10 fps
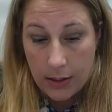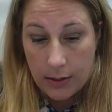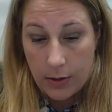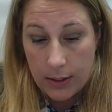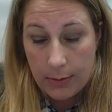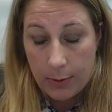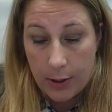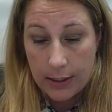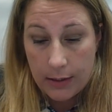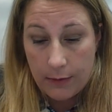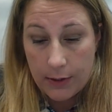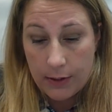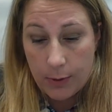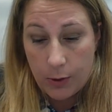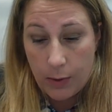So the similarities and
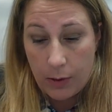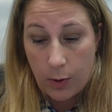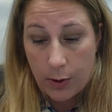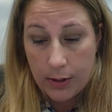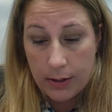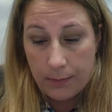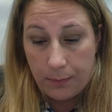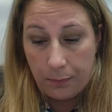differences between the words.